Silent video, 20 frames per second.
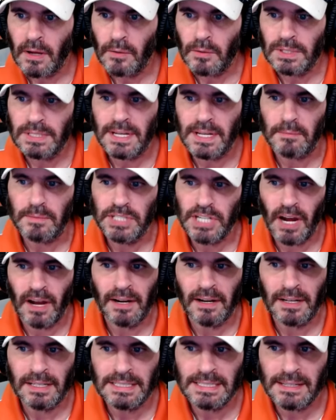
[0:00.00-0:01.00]
What's up, John
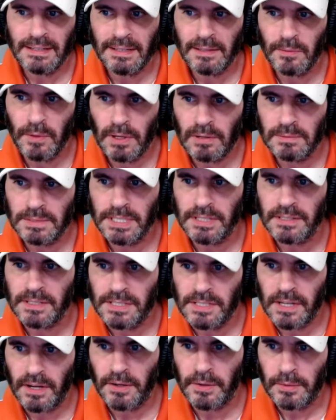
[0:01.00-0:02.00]
Hunsley? Welcome to the
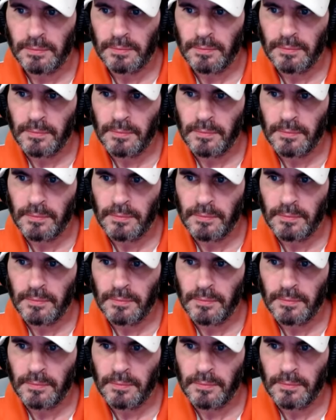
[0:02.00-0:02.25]
show.